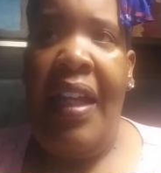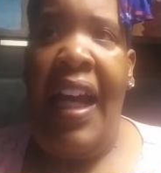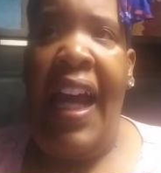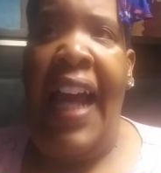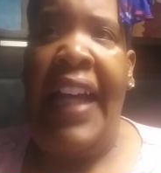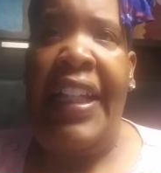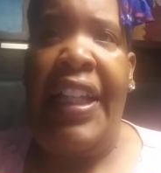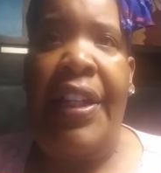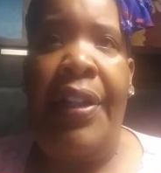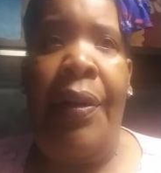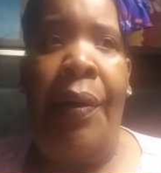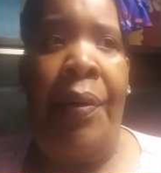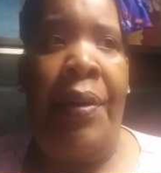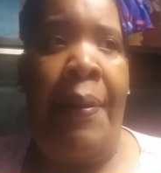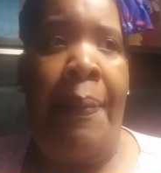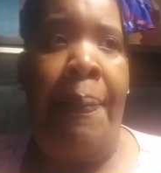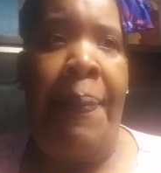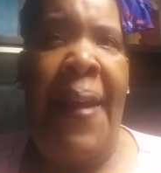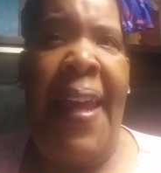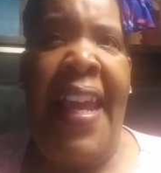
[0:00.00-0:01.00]
I can go
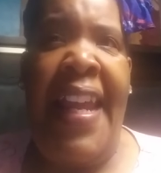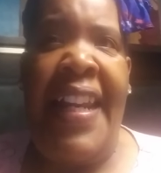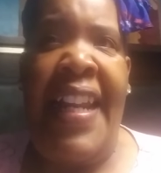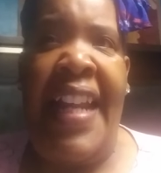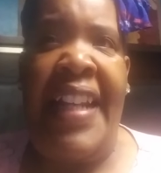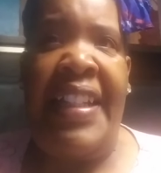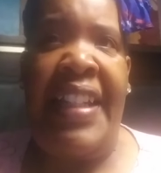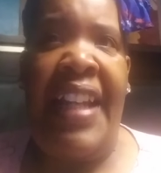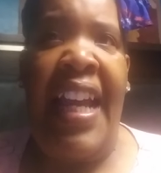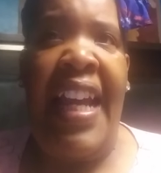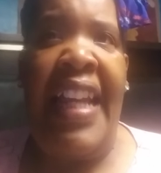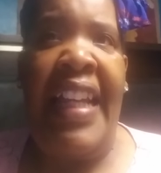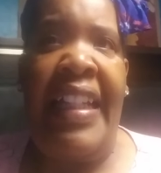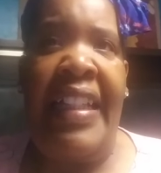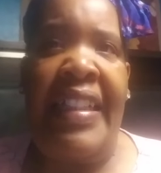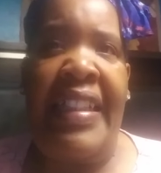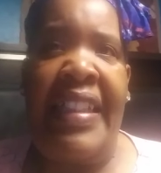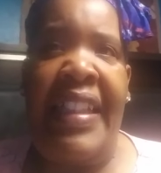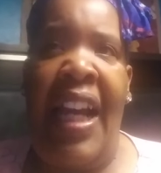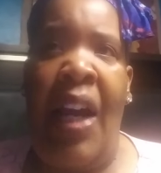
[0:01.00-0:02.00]
to bed at night,
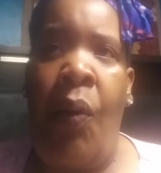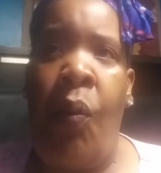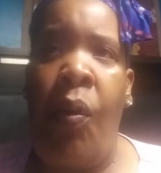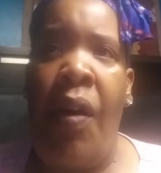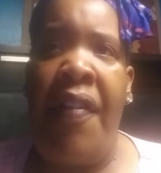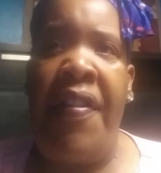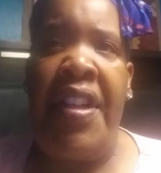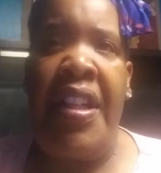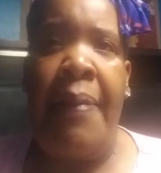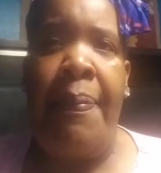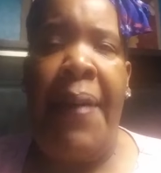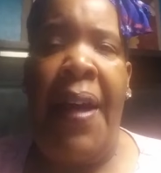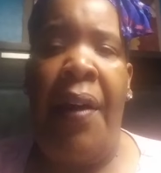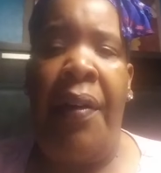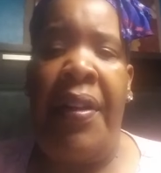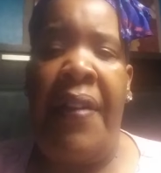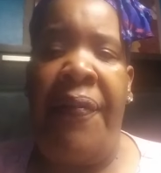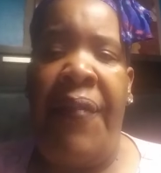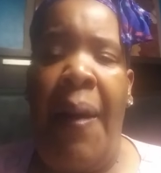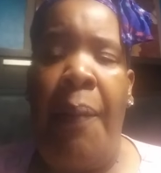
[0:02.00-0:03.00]
not worrying
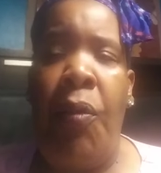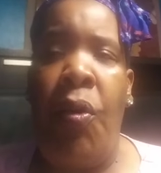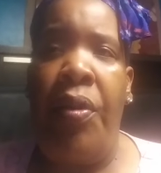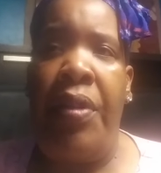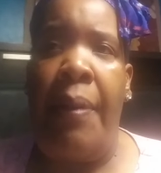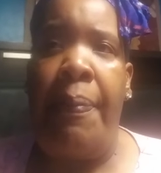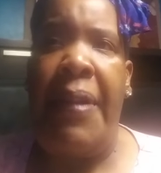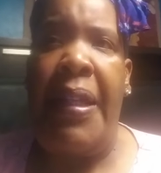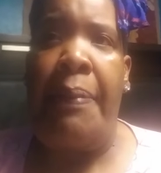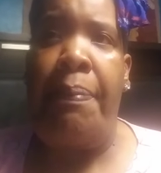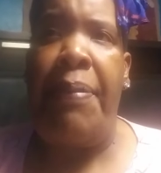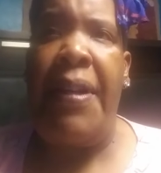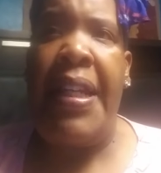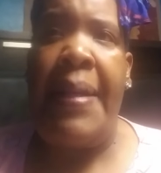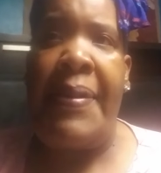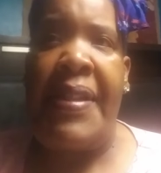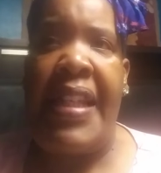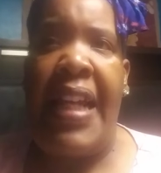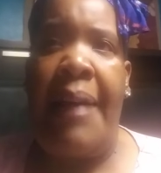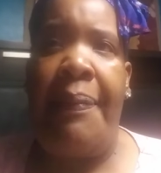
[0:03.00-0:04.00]
about if I'm going to be beat
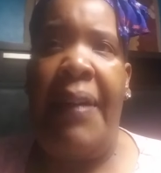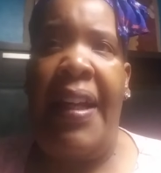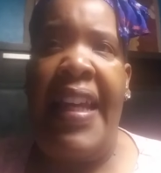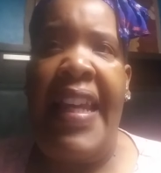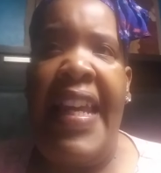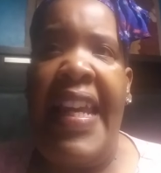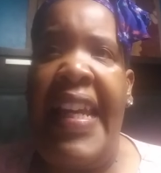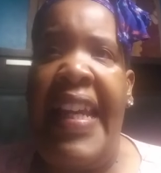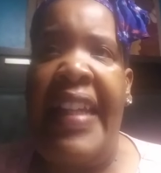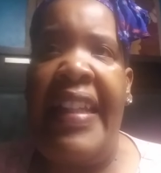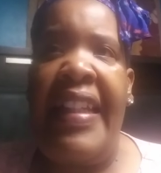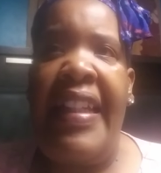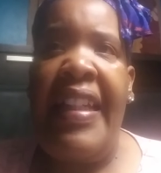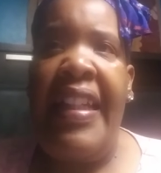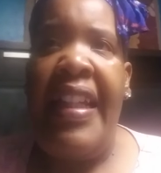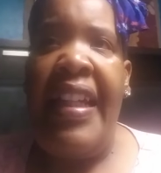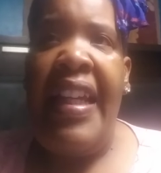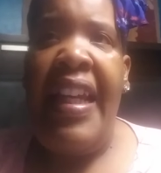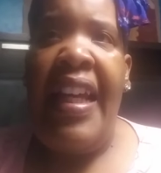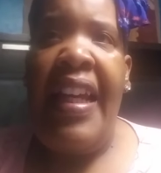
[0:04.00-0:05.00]
upside my head.
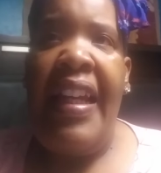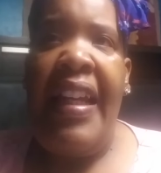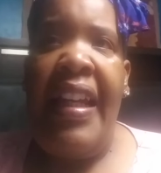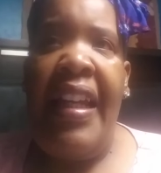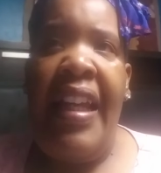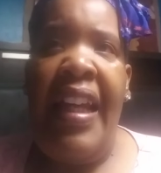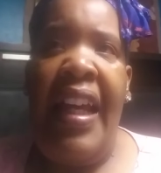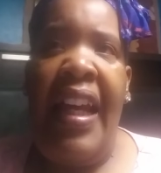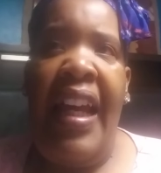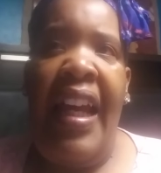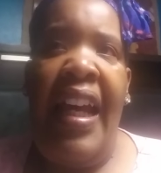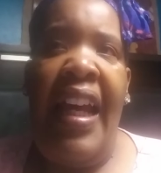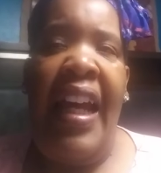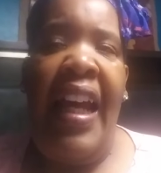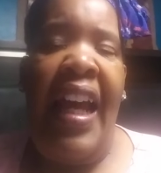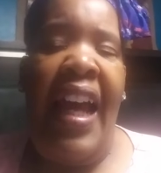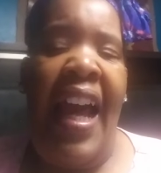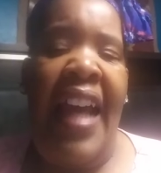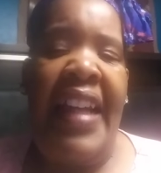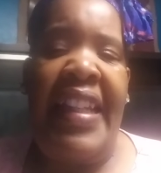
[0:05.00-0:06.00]

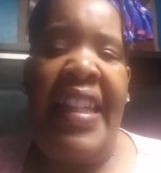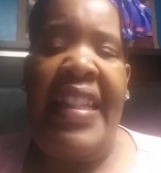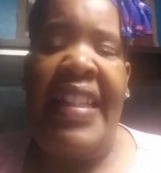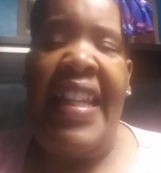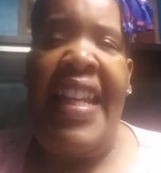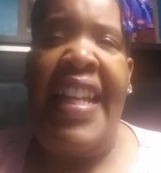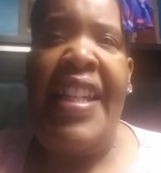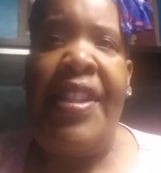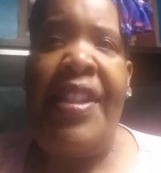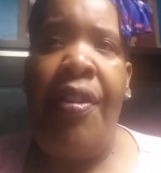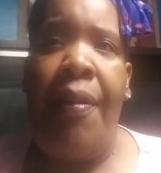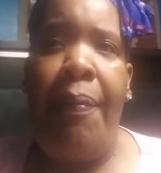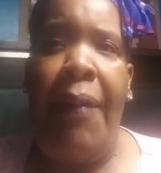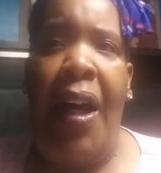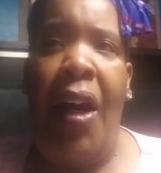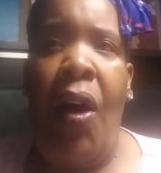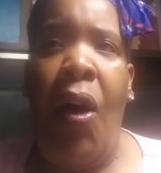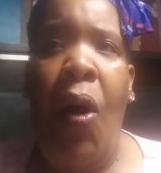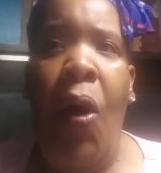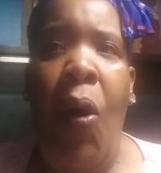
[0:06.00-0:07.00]
I can enter
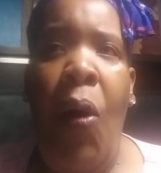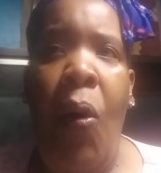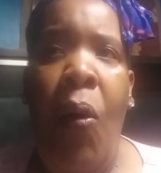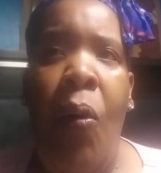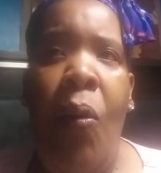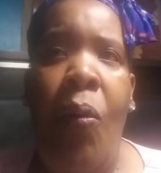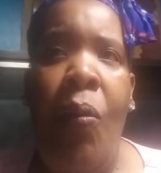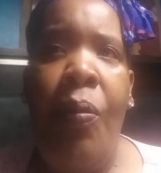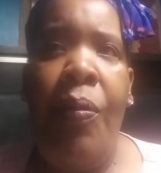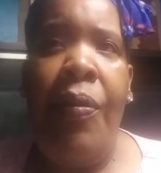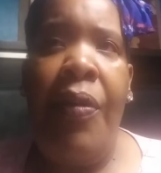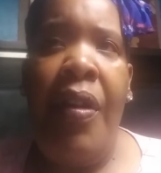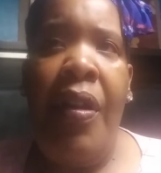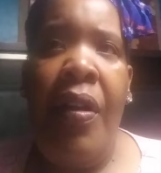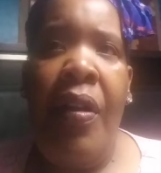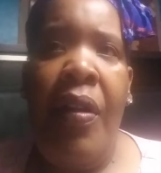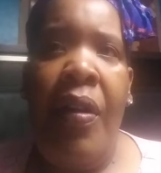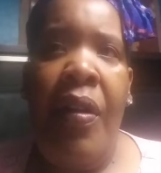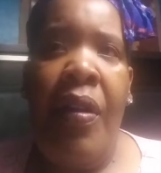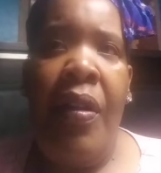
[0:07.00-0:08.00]
my home
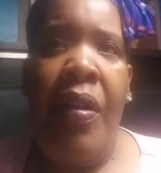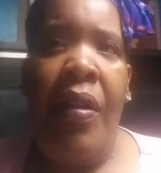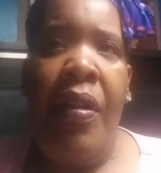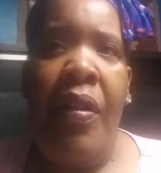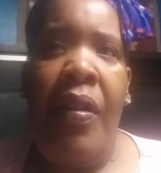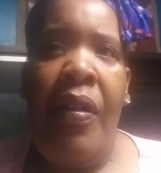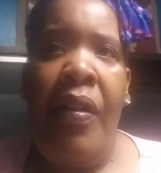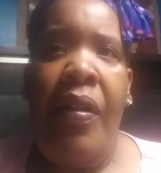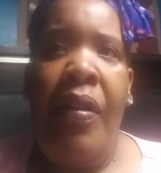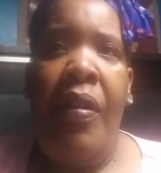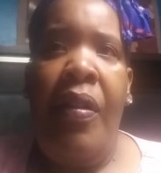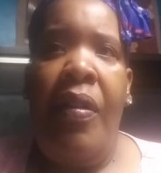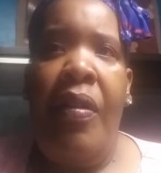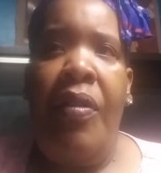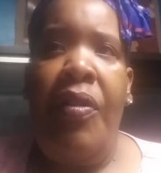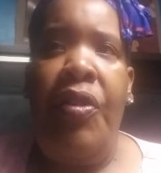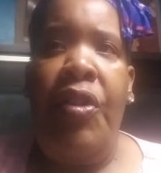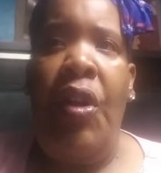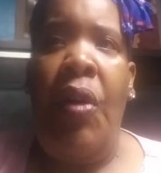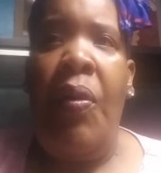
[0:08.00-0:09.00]

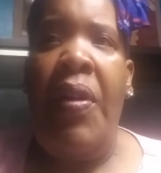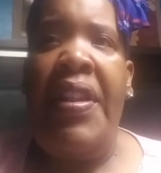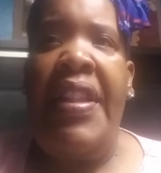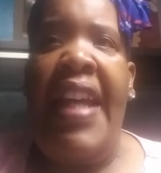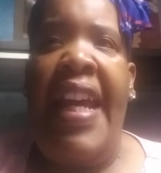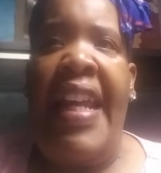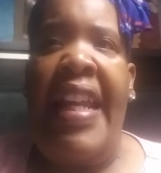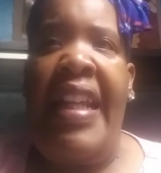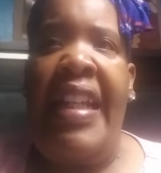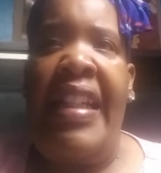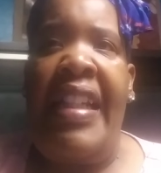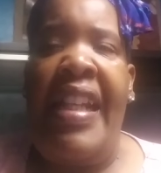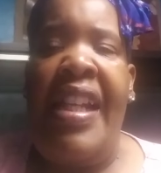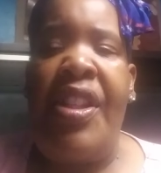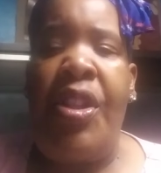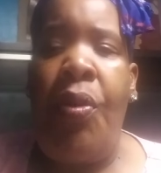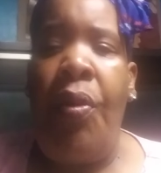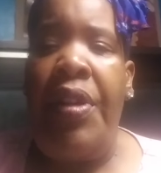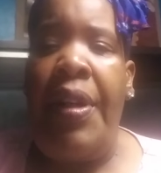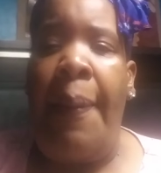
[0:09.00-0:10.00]
knowing that
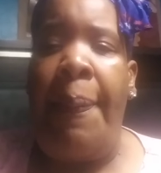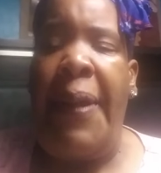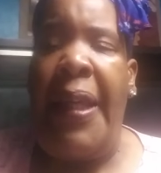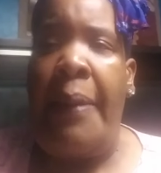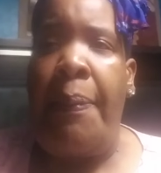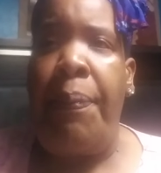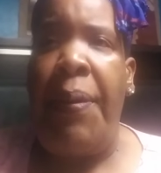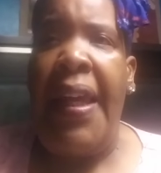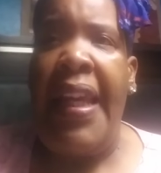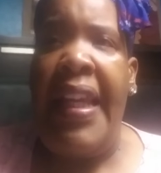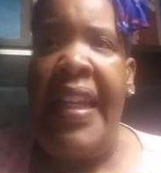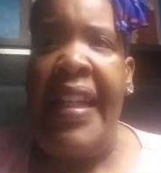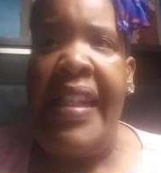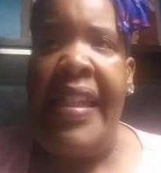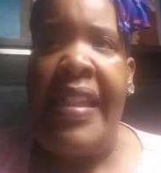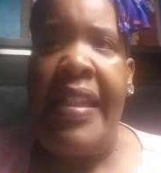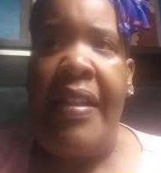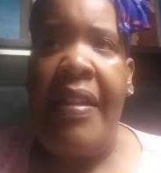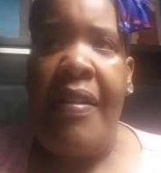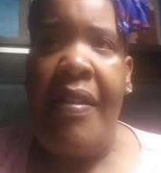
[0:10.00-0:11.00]
it's going to be
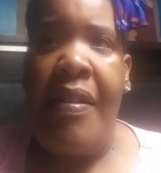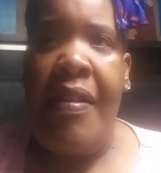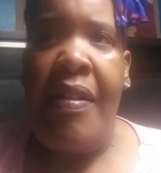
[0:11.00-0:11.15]
peace